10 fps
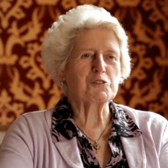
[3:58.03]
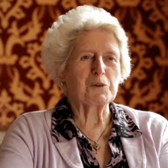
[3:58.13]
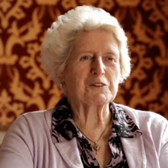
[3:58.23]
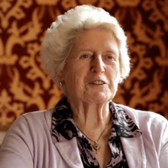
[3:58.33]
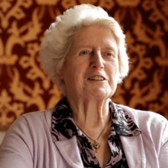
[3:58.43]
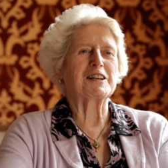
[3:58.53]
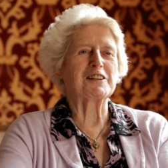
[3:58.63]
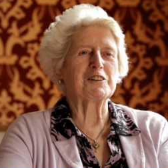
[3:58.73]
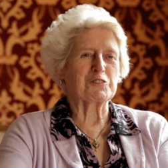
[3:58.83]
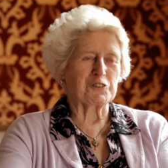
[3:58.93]
you won't get
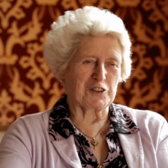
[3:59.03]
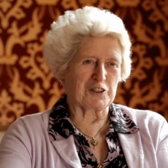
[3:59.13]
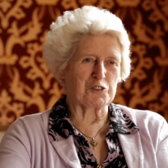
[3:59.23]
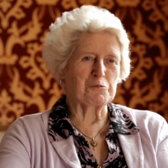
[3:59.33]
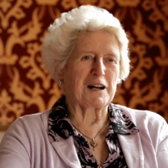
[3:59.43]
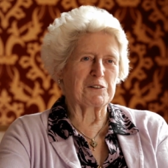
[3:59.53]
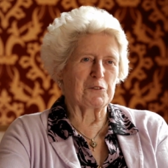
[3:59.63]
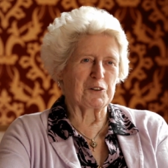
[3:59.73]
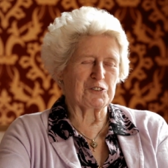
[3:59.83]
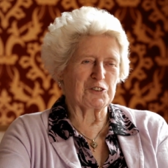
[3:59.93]
any of the things you
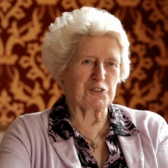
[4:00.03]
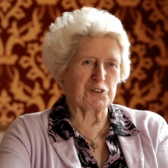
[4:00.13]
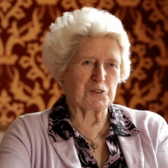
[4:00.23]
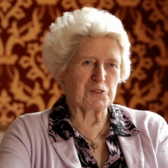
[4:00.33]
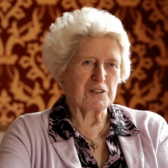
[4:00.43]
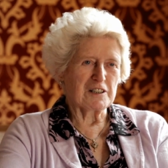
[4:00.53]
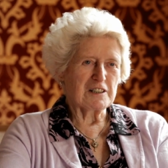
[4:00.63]
might want to do,